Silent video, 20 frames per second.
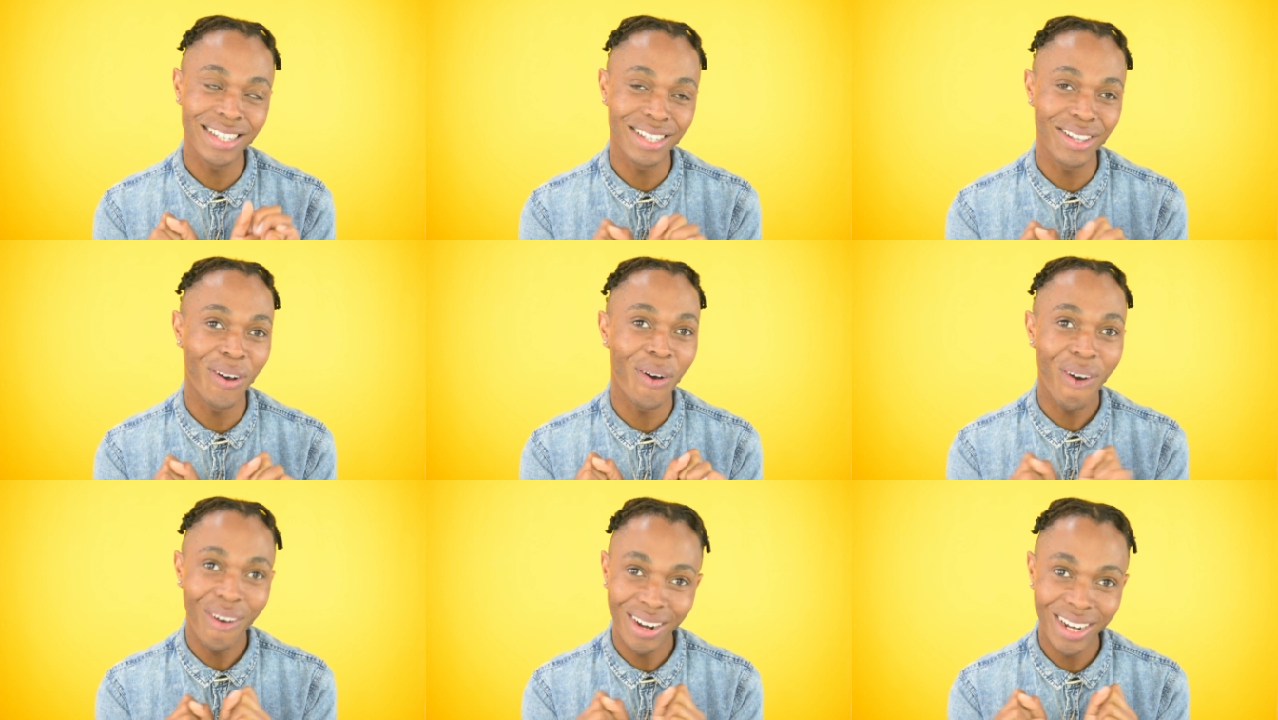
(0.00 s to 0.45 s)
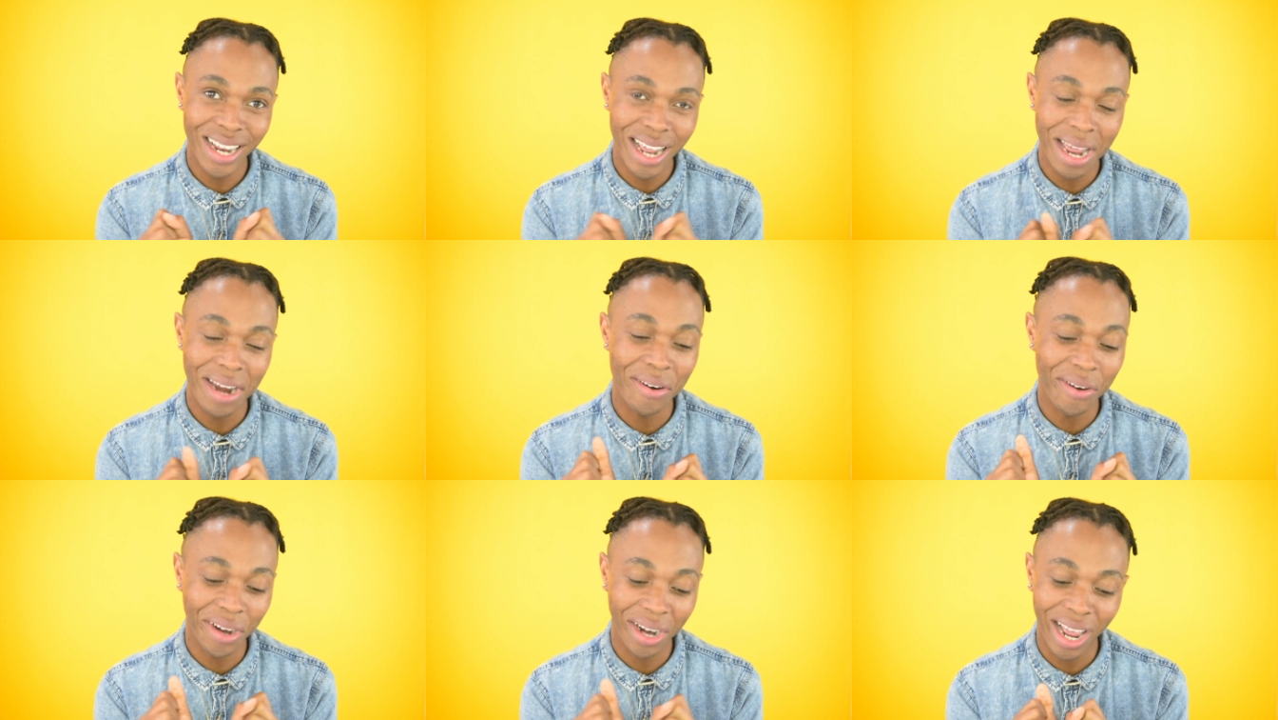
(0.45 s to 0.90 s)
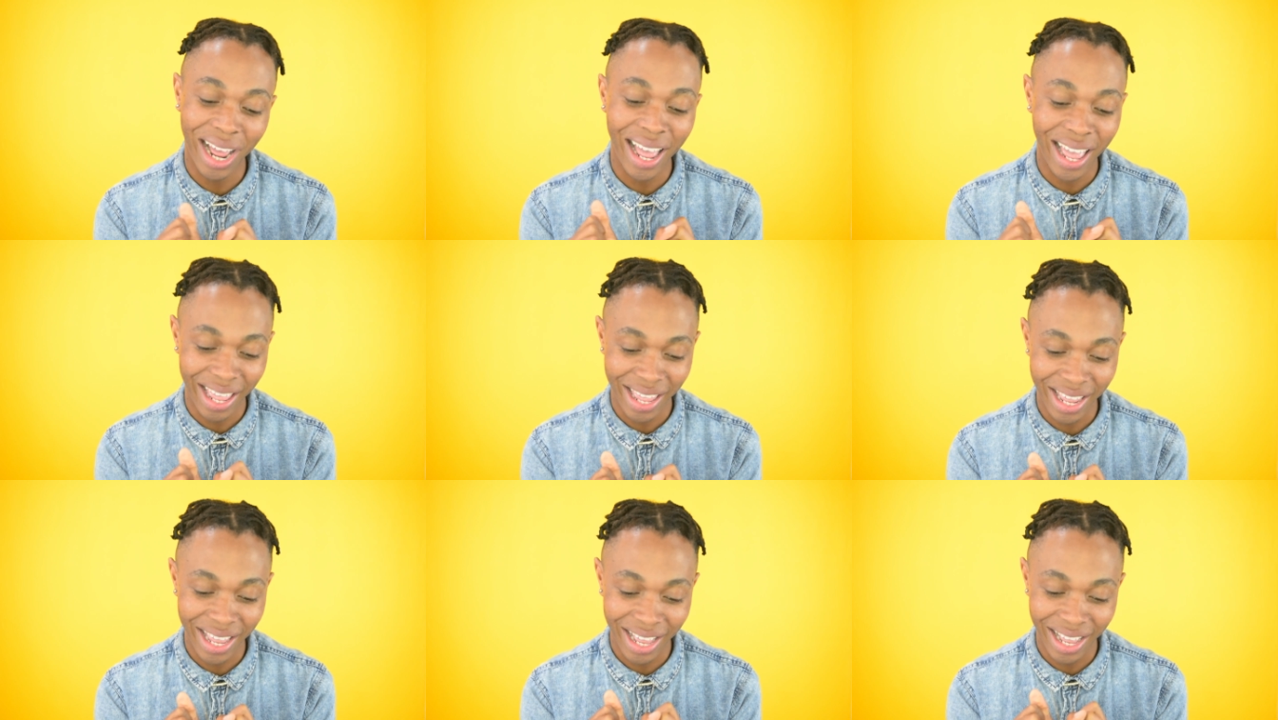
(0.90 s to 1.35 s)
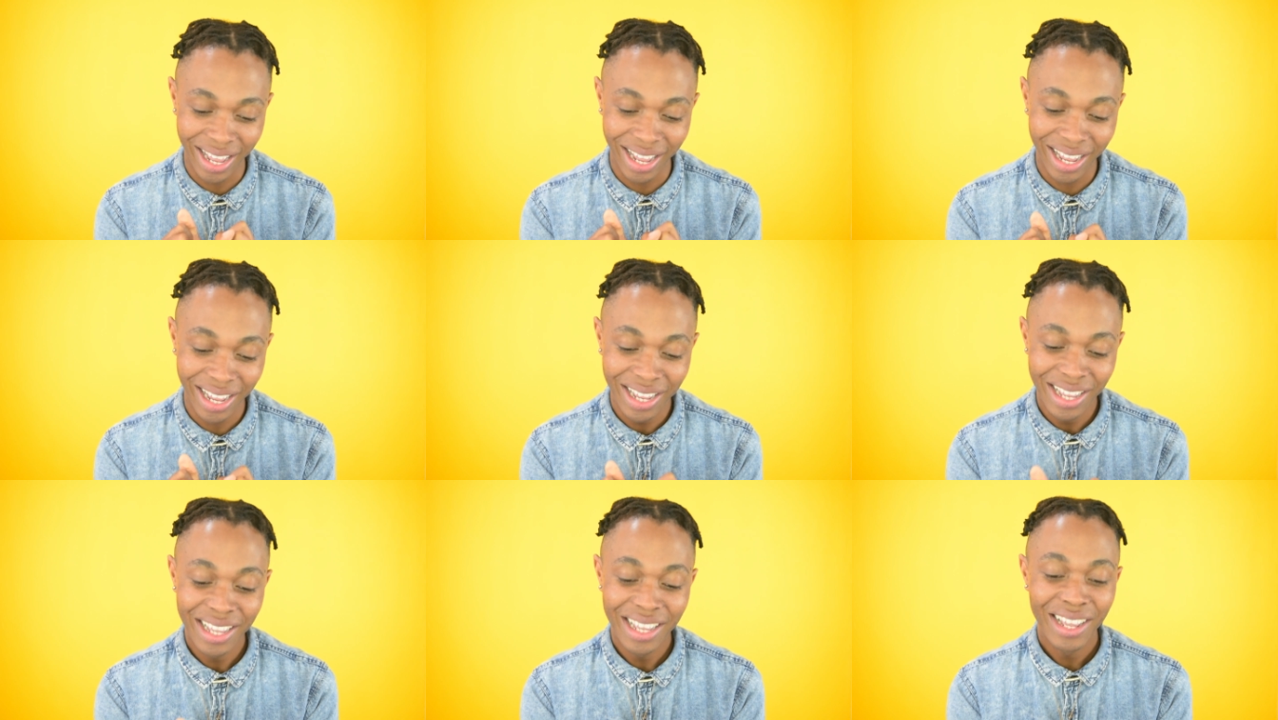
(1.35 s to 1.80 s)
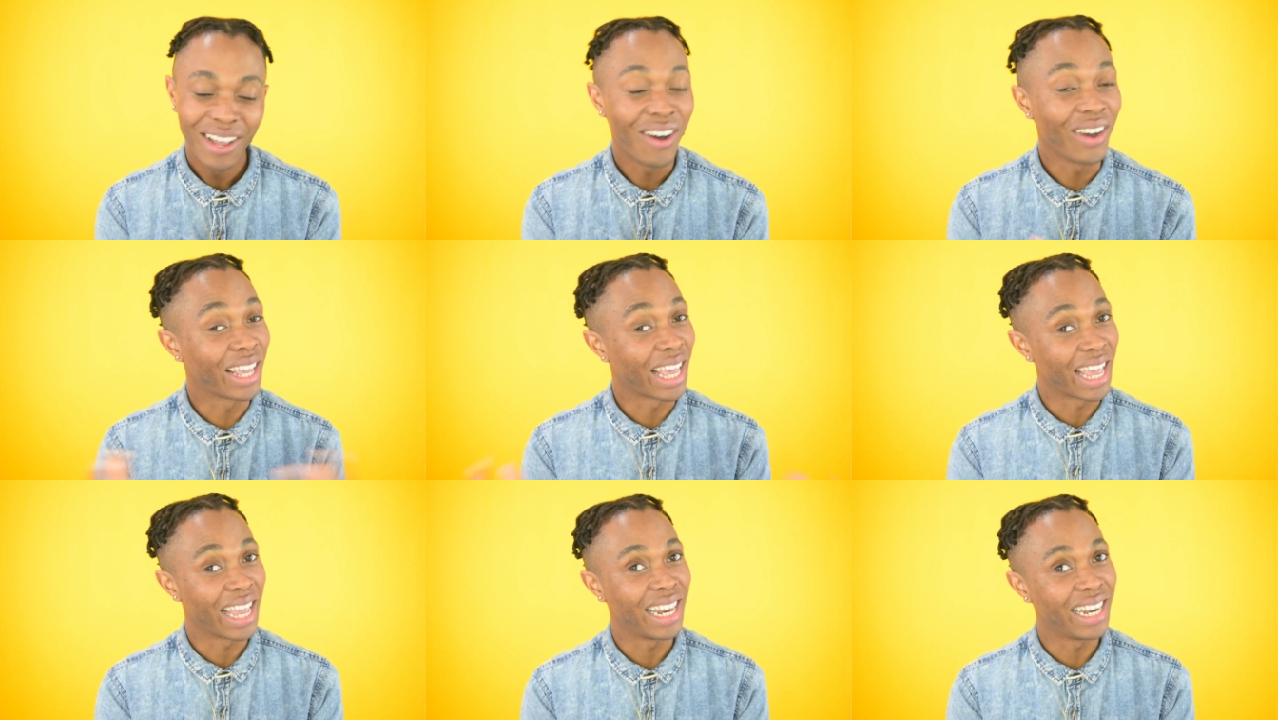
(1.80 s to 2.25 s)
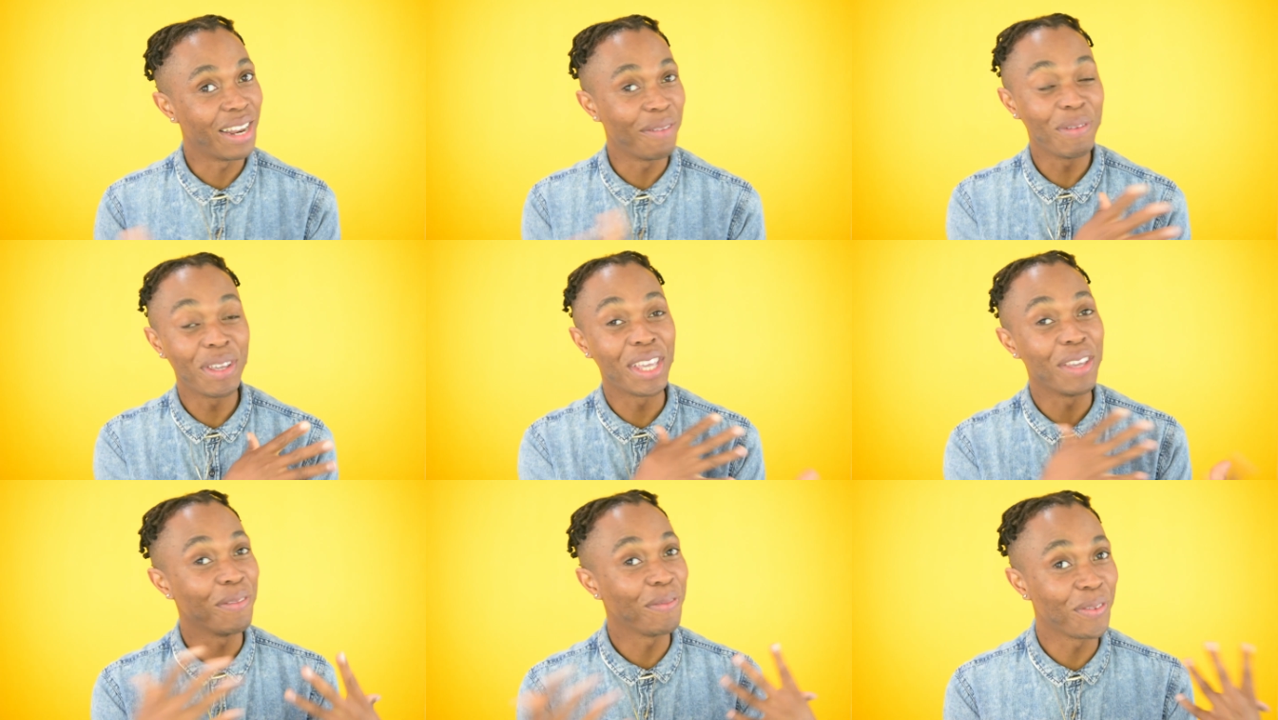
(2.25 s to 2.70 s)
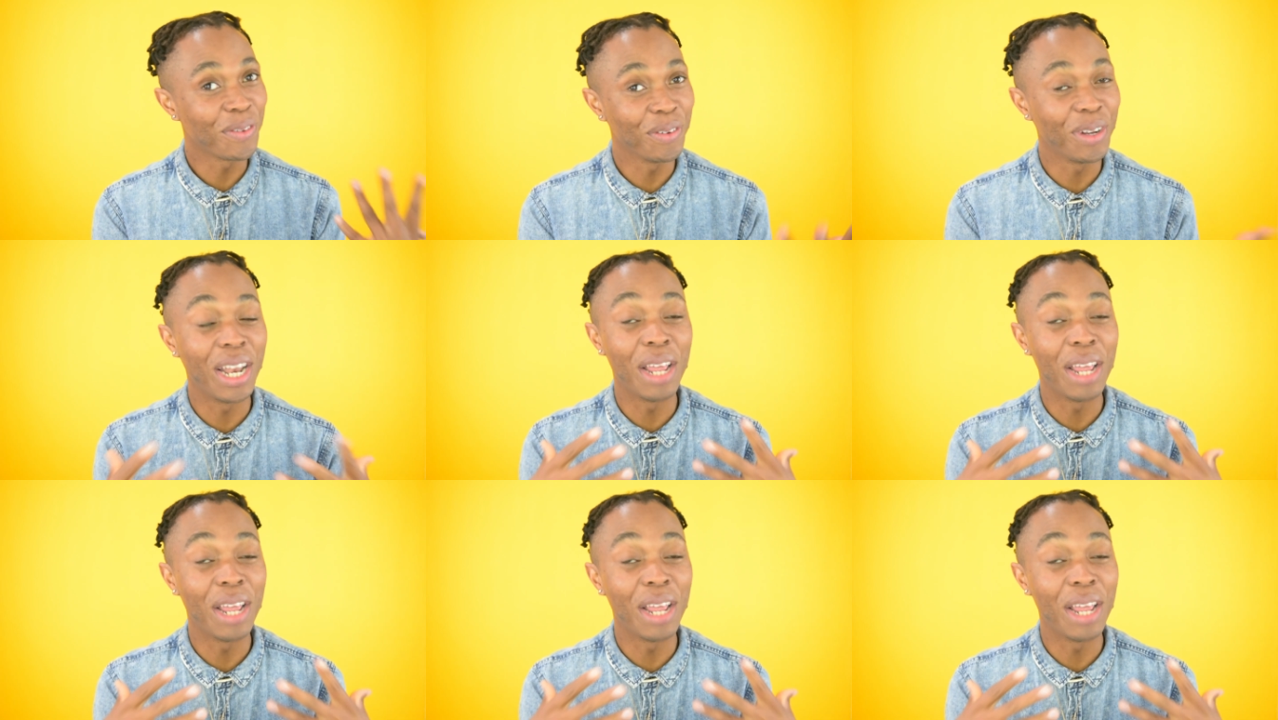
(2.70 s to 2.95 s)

the only Erica here. Okay, let me give